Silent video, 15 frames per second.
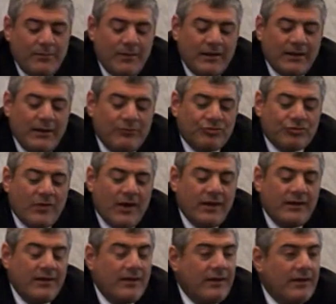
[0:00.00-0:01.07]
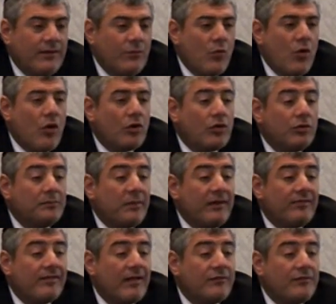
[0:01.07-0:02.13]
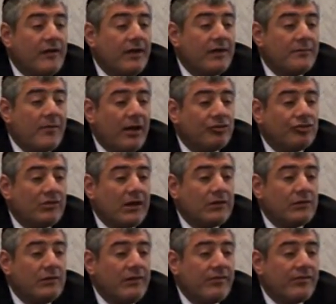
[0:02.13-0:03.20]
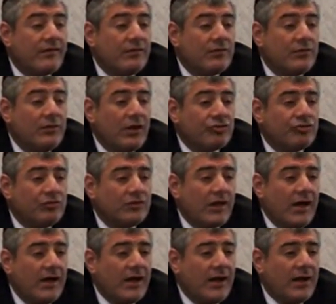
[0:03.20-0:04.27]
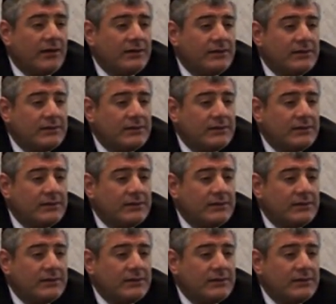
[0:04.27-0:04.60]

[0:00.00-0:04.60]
but I'm trying to work on myself very much not to listen to La Hara,